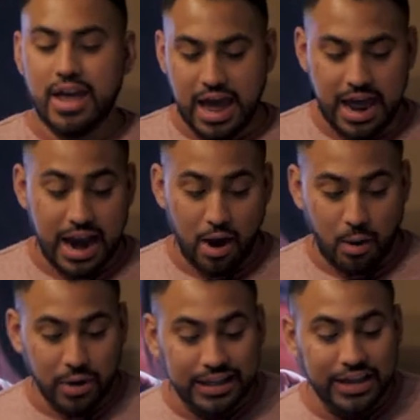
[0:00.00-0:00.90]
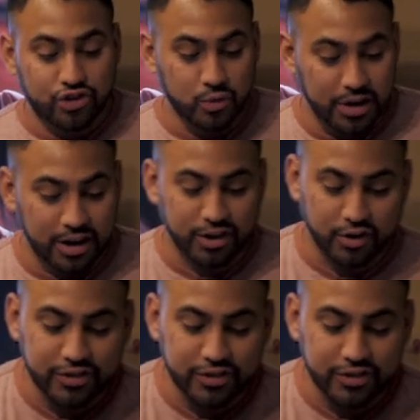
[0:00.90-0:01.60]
And I want to let you in on a little